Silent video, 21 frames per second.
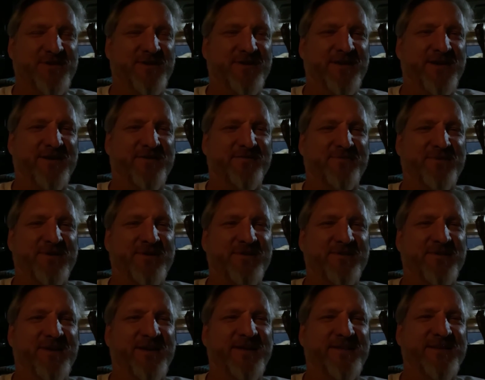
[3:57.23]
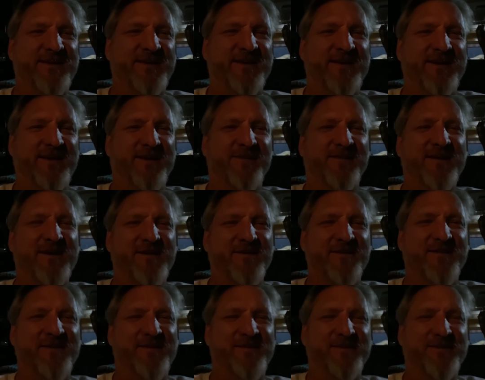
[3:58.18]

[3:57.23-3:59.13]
getting ready to get the hell out of there,